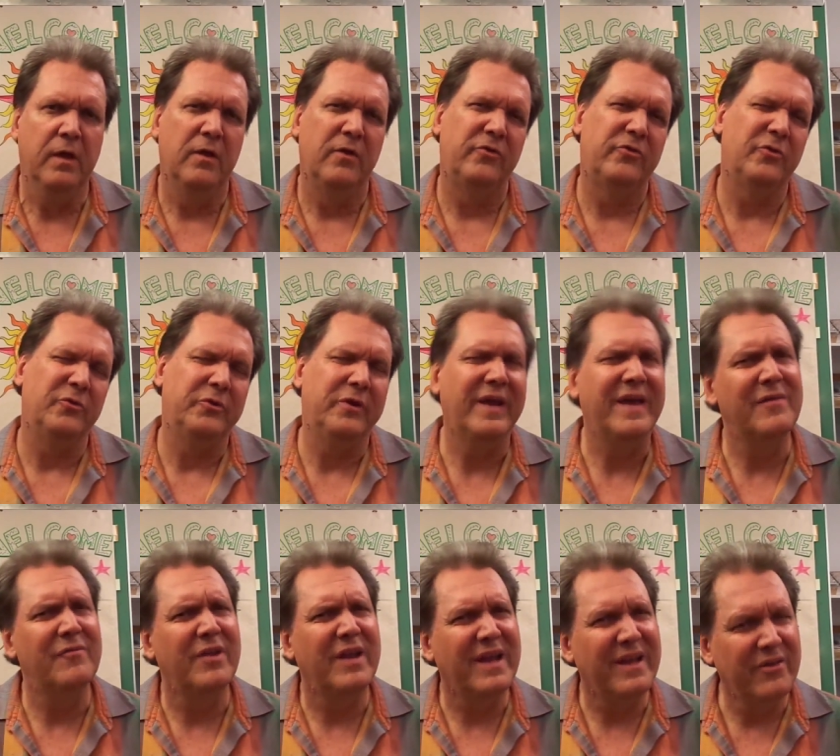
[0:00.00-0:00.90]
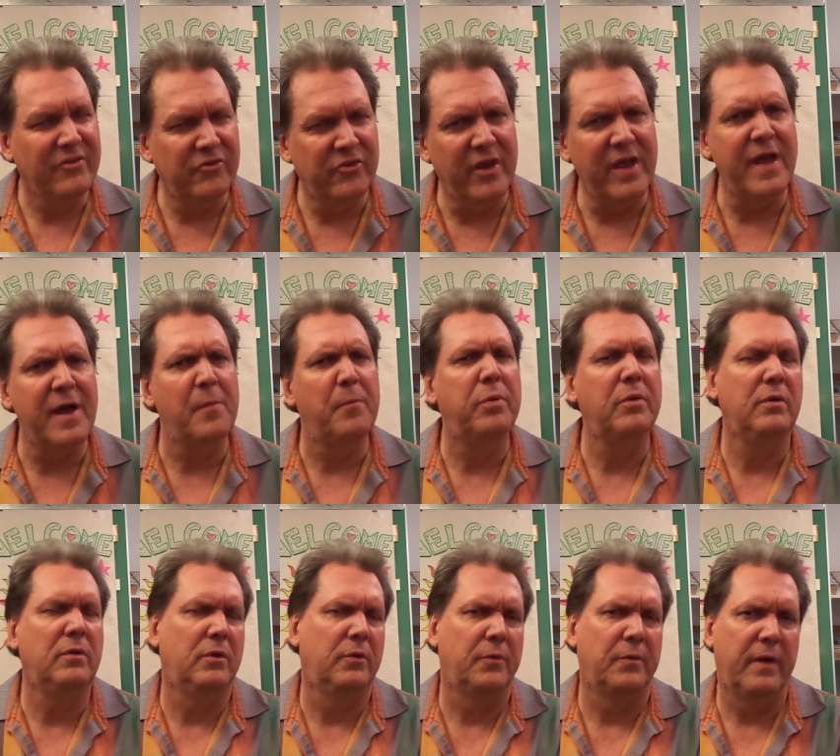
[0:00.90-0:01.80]
So to give an
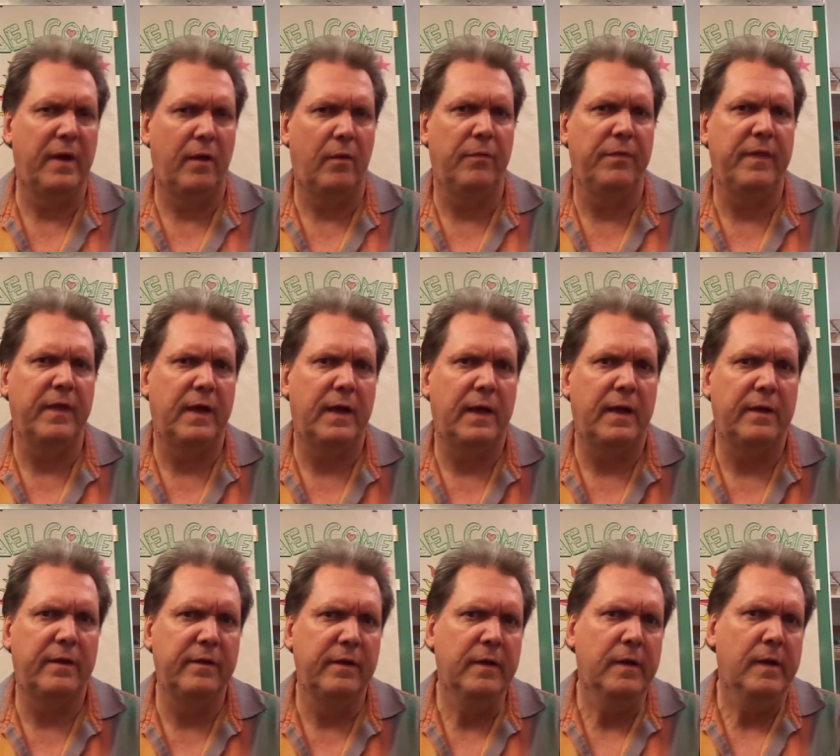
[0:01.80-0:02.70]
example around that,